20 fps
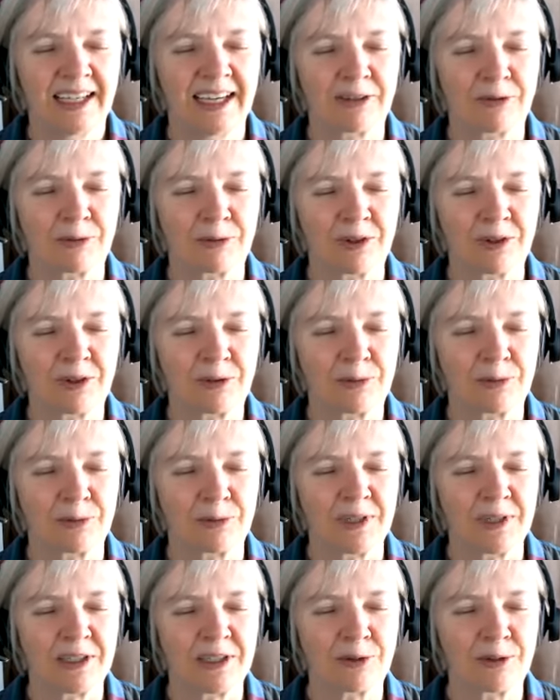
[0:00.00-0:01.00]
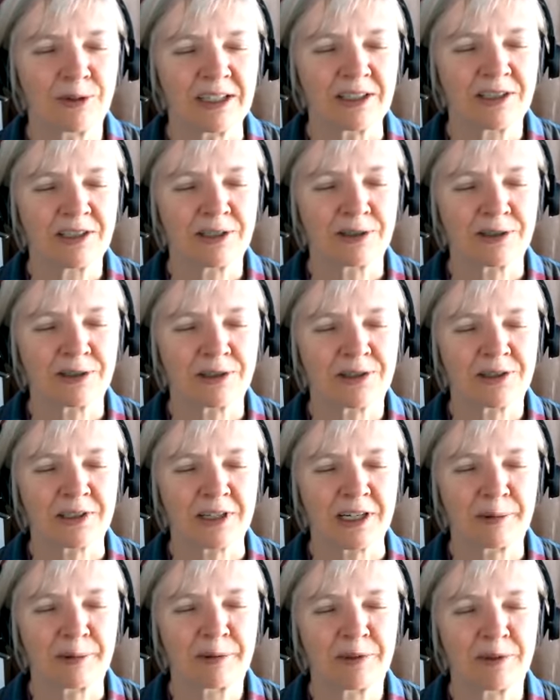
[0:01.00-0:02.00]
And when you get to your
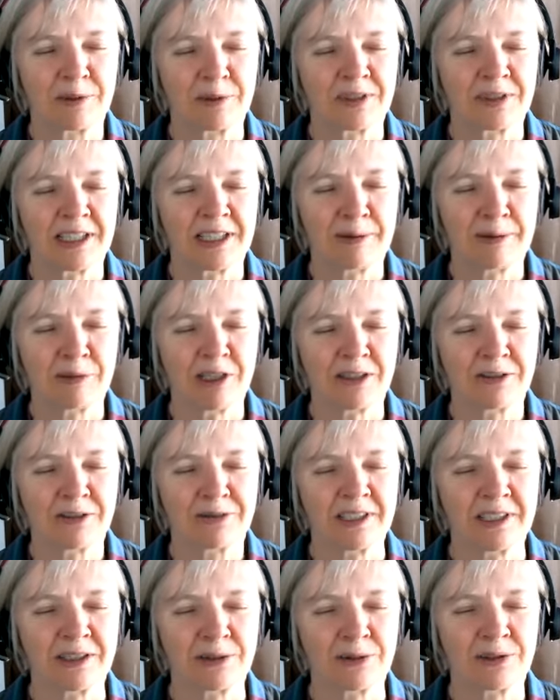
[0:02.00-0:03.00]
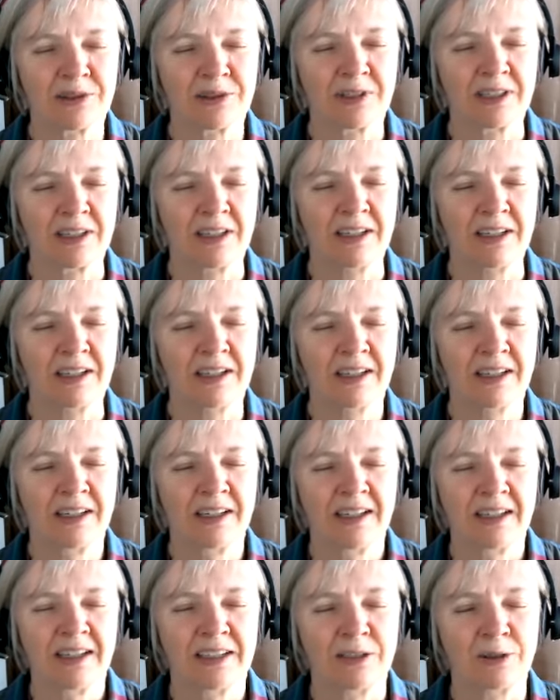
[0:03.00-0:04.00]
stop, you climb off and you see,
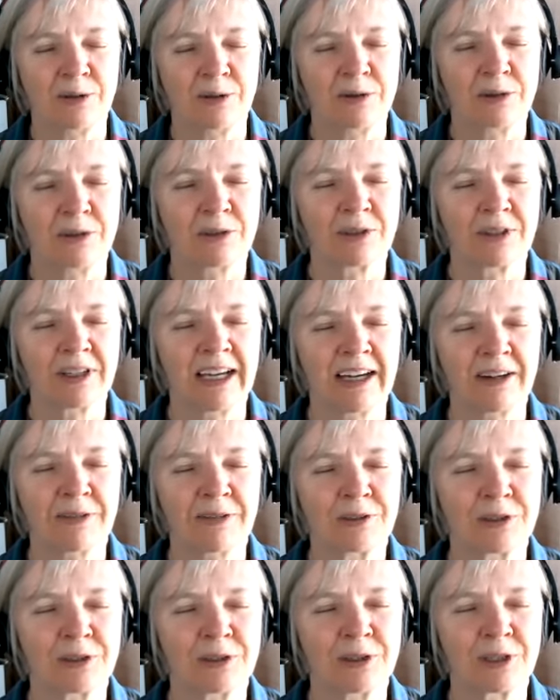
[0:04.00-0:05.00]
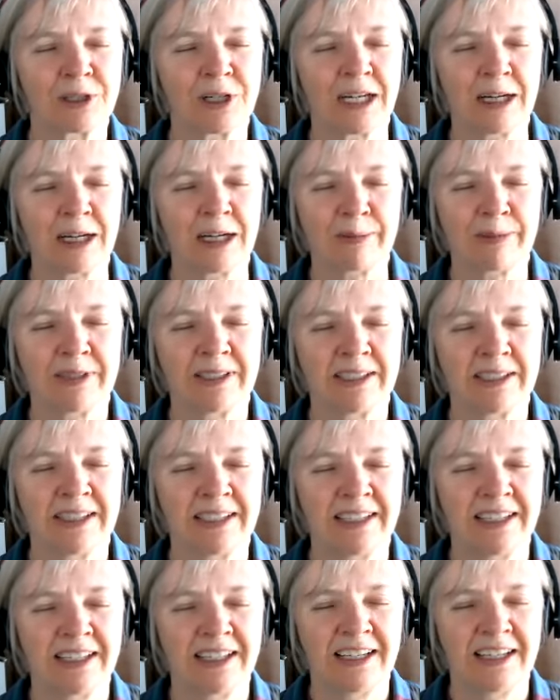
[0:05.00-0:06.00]
have to look up
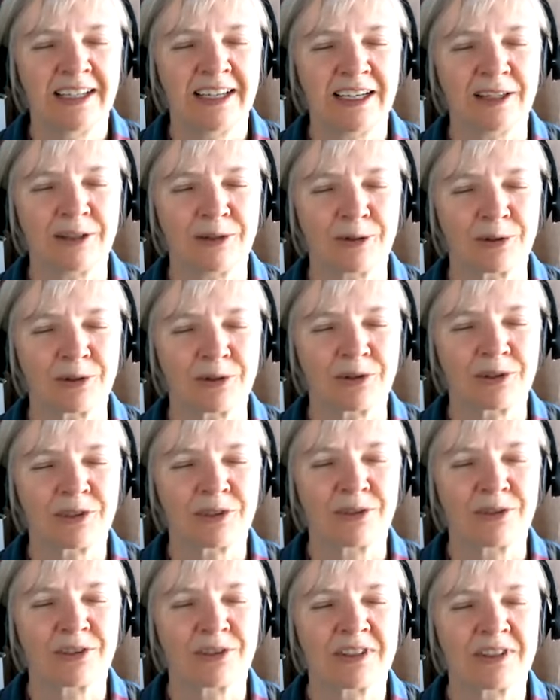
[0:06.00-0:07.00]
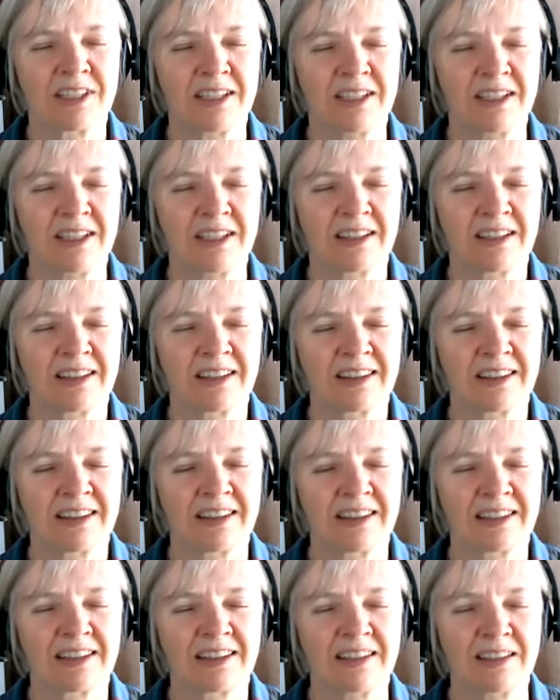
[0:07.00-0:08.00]
in order to see
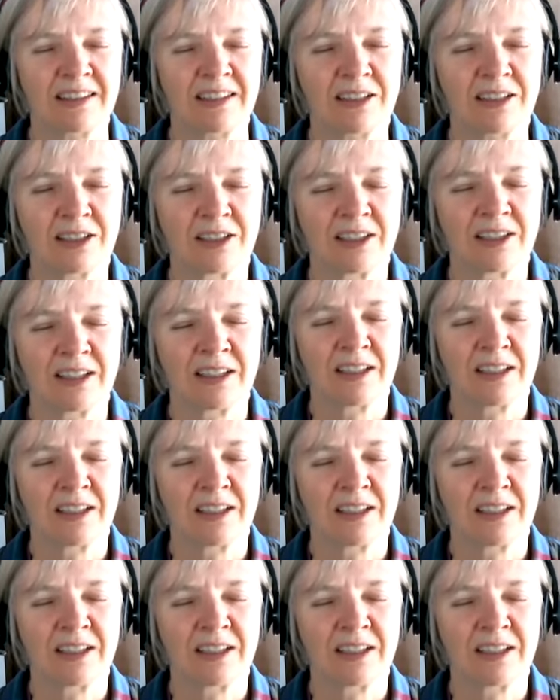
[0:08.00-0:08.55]
the